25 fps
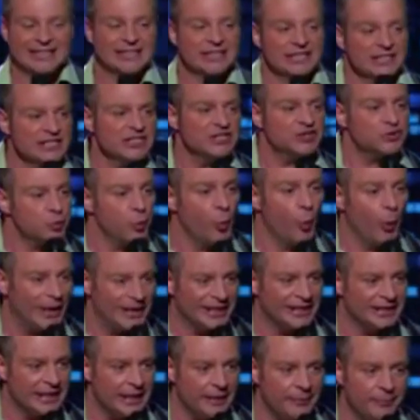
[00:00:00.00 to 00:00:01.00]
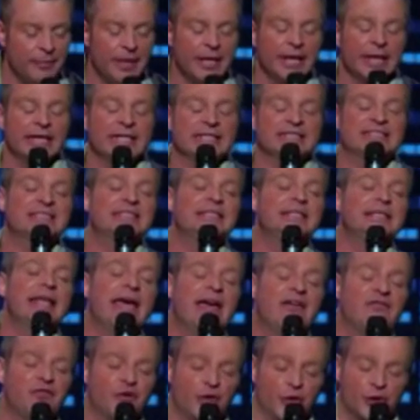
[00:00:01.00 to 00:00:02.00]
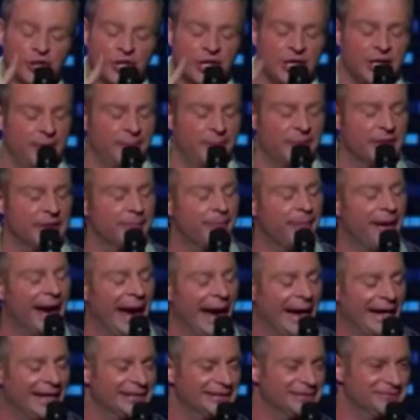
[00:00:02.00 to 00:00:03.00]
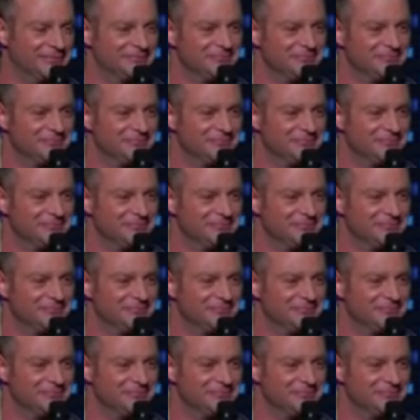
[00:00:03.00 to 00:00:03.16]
at least one of them is never coming back.